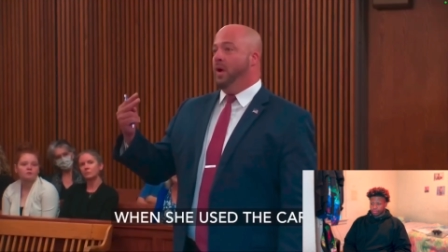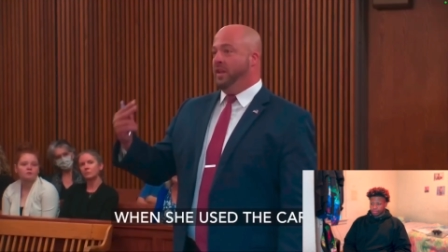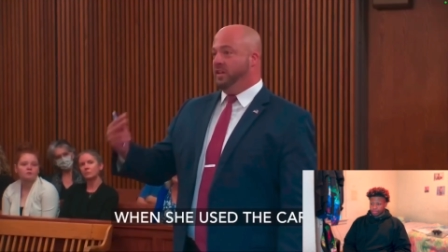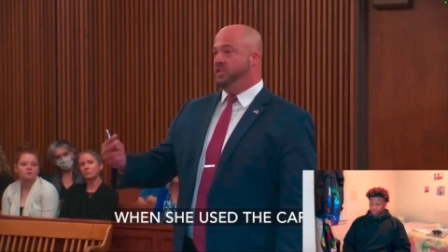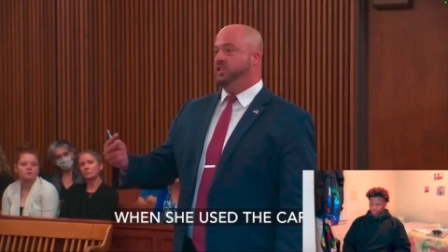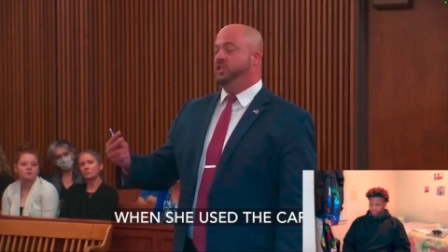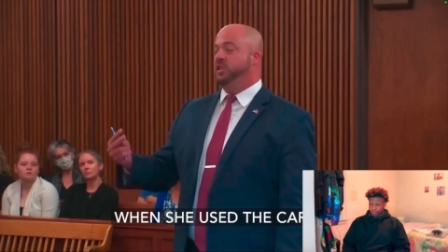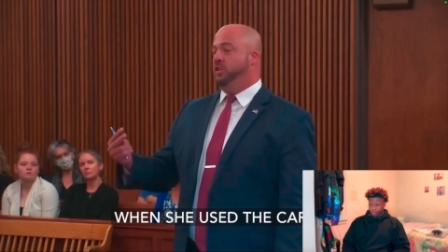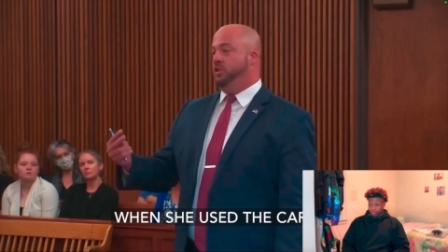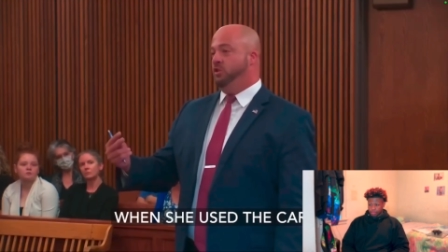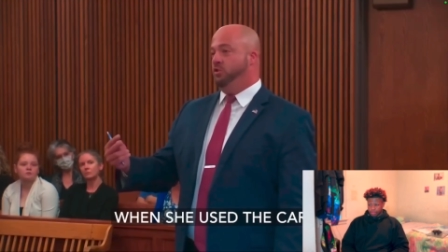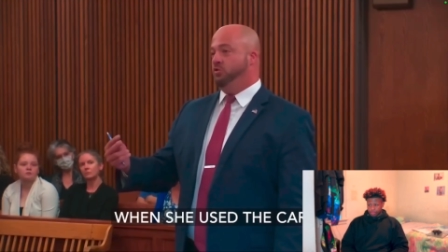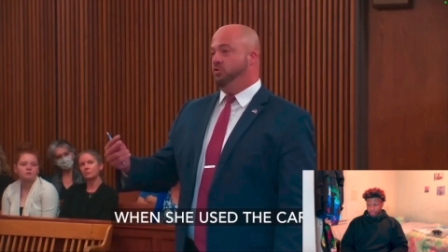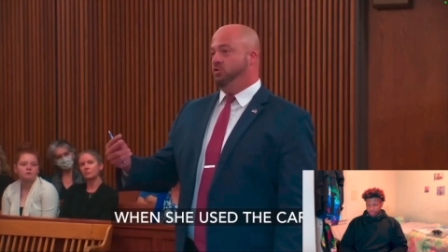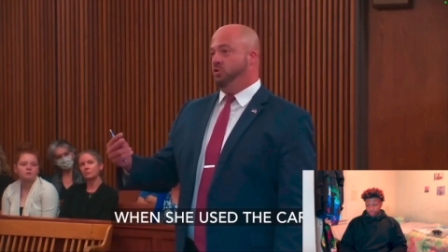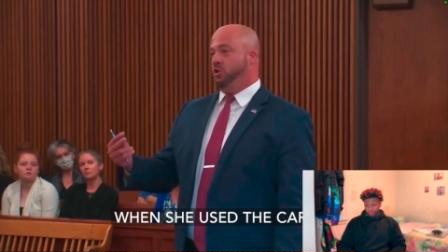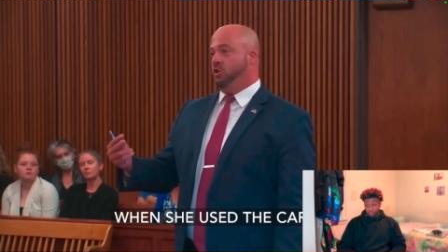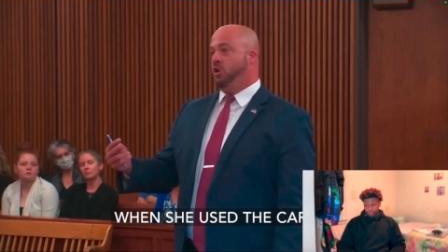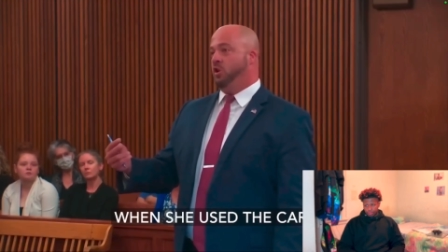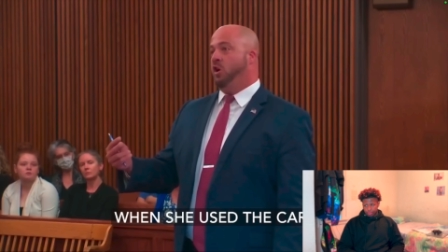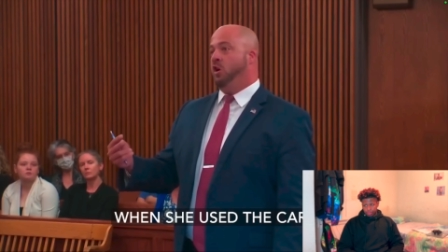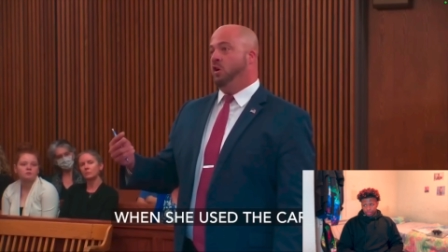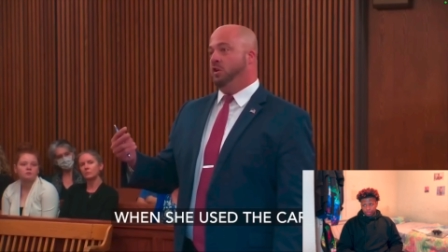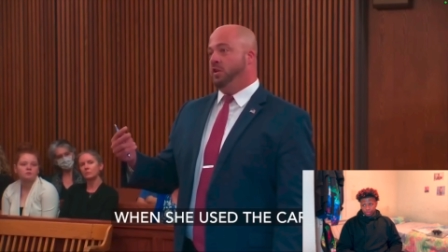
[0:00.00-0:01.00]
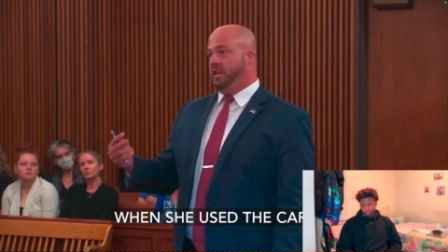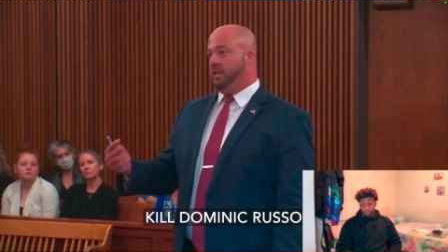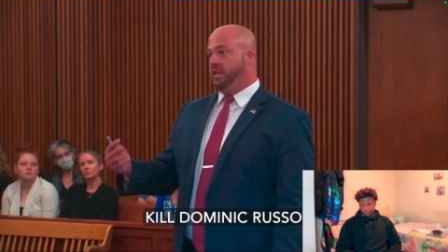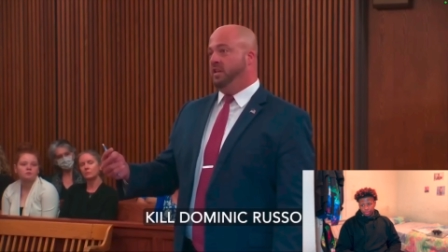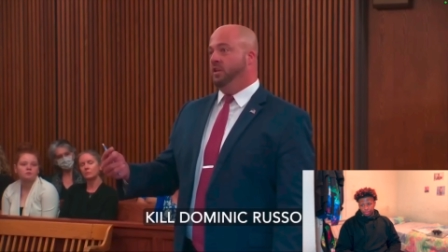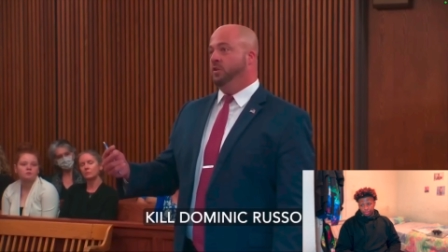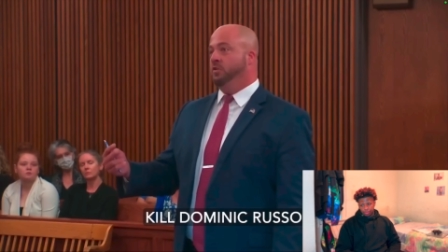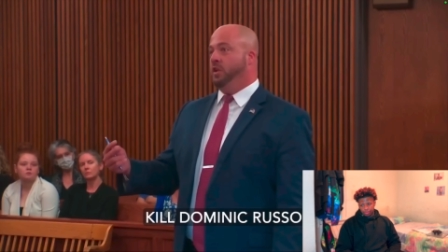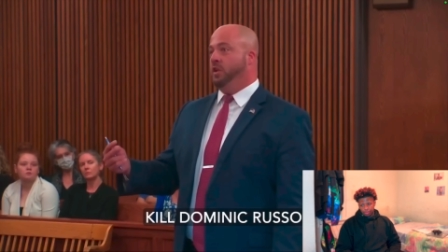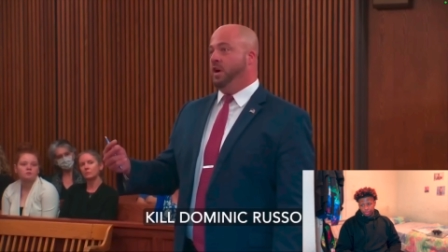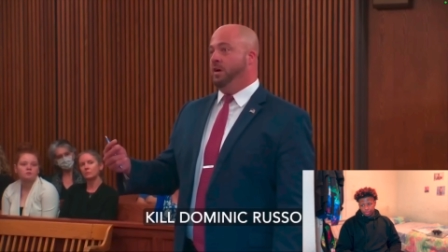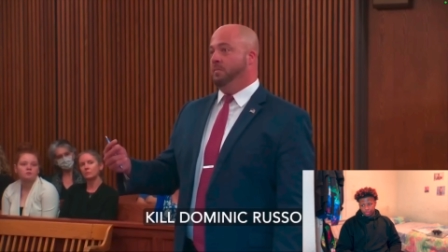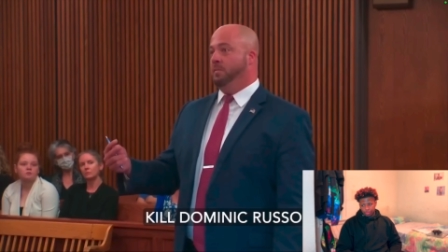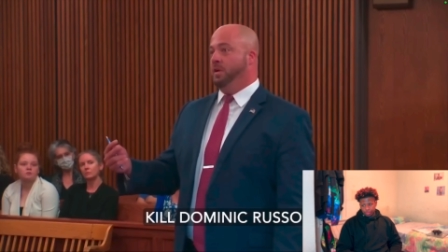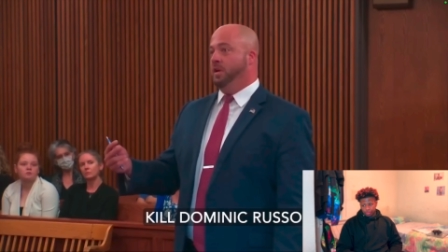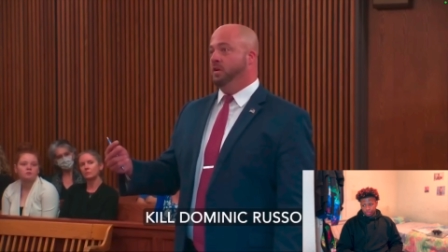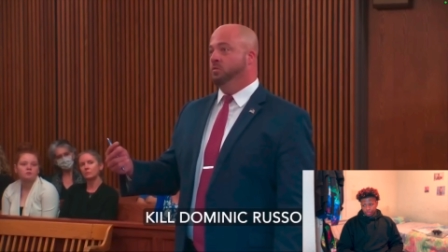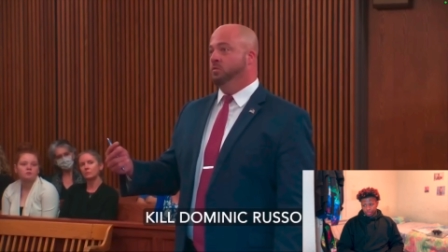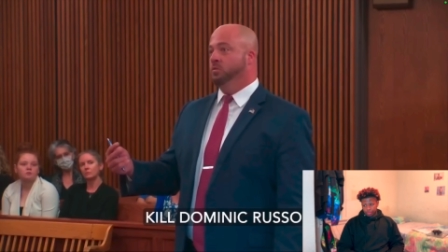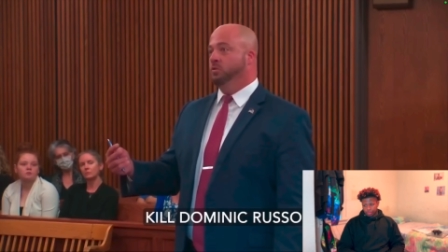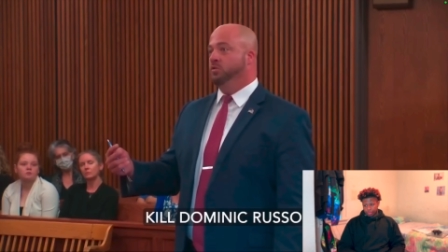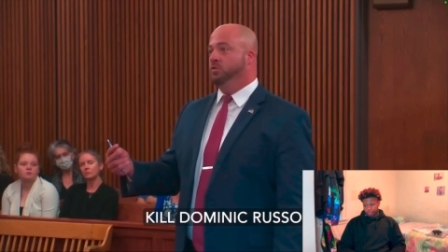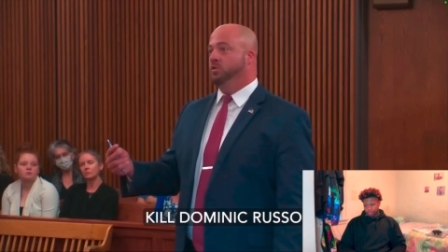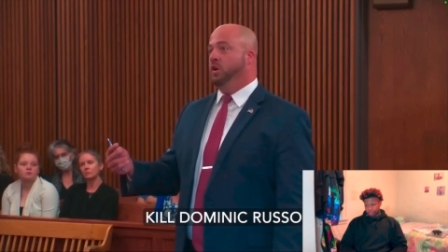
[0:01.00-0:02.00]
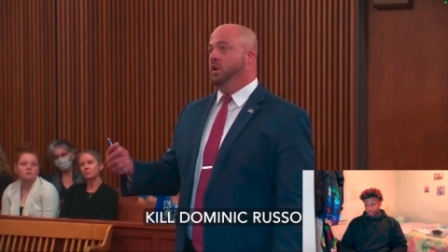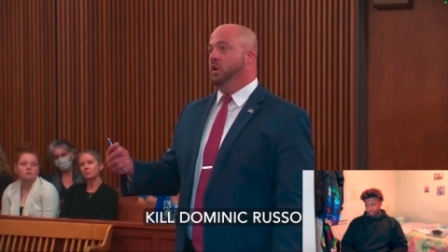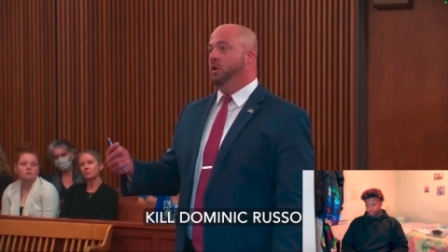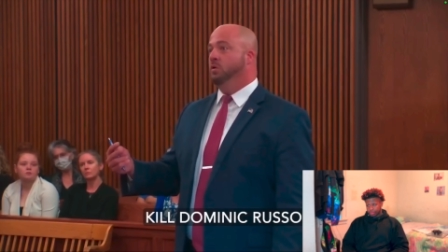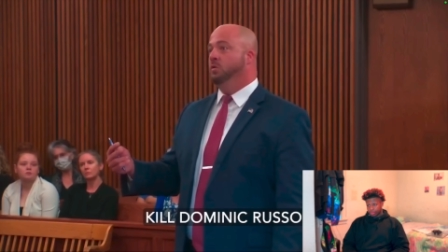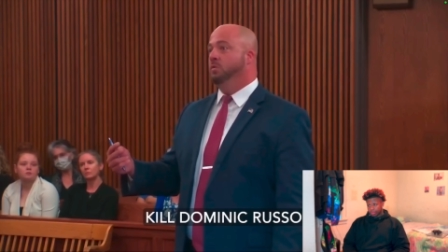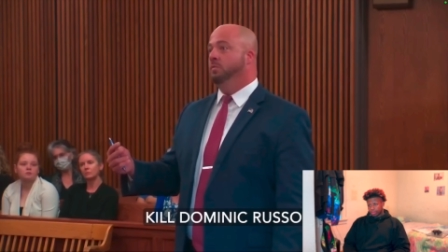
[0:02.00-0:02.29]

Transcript: when she used the car to kill Dominic herself.